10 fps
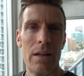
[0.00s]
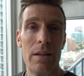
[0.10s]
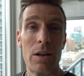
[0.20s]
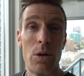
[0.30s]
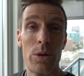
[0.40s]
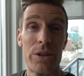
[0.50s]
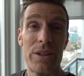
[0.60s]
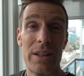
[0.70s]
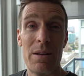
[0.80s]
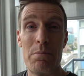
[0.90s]
Nicole's
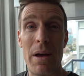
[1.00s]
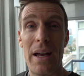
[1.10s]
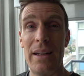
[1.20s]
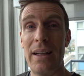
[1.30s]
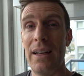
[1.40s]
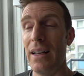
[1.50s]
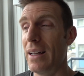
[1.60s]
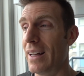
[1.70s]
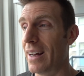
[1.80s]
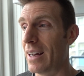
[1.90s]
still in bed.
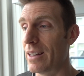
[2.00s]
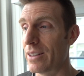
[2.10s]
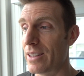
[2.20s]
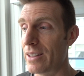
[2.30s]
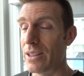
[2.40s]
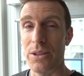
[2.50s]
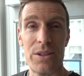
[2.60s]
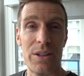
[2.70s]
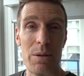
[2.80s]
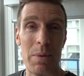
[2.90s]
She's still
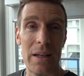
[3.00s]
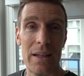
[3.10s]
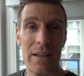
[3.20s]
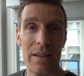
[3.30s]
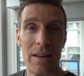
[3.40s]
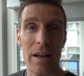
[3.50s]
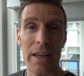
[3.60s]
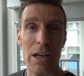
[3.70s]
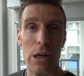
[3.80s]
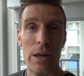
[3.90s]
sleeping.
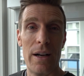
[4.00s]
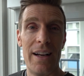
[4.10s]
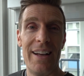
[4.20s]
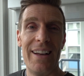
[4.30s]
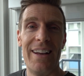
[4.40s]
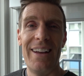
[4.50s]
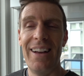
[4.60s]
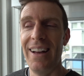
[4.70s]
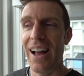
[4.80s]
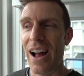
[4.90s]
Lucky her.
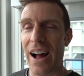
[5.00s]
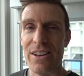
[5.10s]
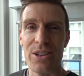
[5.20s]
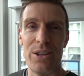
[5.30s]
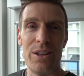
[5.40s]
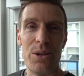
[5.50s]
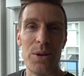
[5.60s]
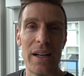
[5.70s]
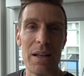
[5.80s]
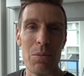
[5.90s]
I just couldn't do
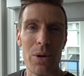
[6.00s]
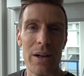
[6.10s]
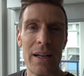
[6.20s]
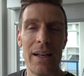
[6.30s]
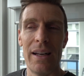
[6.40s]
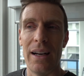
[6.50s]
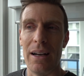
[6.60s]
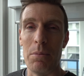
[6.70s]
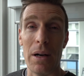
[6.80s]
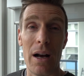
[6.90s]
it anymore.
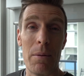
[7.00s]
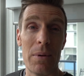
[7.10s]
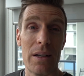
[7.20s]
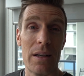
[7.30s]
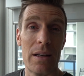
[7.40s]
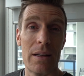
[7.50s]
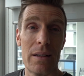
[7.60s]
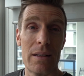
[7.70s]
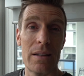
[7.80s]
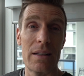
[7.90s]
But I'm gonna
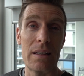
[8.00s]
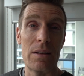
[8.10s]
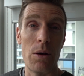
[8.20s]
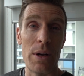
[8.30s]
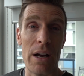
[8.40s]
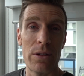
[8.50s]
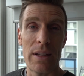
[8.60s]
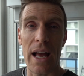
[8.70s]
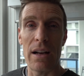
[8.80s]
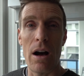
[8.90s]
go down to
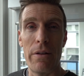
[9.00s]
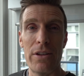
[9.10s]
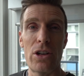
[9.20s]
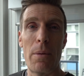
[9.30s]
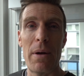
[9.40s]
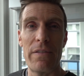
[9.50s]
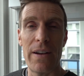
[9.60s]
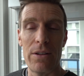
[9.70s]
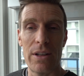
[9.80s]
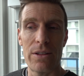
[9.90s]
that coffee shop I
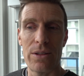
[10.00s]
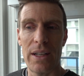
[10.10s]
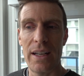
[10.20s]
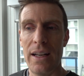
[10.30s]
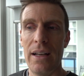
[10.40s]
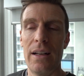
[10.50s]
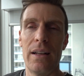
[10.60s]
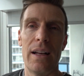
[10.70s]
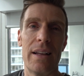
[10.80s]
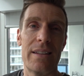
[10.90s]
found yesterday
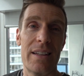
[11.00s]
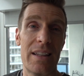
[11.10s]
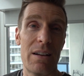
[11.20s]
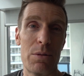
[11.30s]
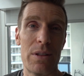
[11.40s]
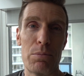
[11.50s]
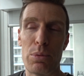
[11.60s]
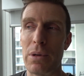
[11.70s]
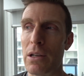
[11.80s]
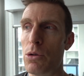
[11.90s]
and sit there. It was a
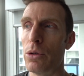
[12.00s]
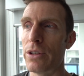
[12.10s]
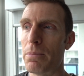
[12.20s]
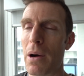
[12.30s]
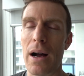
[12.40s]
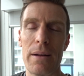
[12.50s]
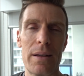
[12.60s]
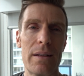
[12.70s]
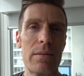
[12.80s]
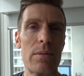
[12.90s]
pretty cool spot
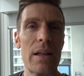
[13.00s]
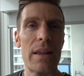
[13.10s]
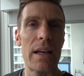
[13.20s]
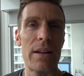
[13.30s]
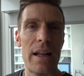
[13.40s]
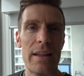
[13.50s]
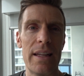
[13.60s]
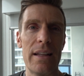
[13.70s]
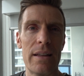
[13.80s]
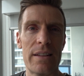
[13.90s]
in there. They had a
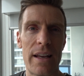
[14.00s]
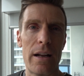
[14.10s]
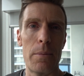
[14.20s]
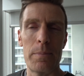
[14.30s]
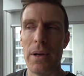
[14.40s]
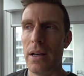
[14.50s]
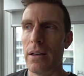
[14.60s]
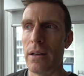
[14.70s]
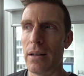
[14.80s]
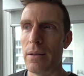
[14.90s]
neat setup.
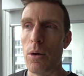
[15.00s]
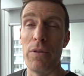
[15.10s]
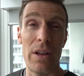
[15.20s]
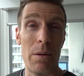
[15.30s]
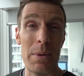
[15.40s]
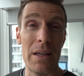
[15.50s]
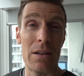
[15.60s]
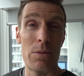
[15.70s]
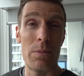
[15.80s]
Hopefully I'll be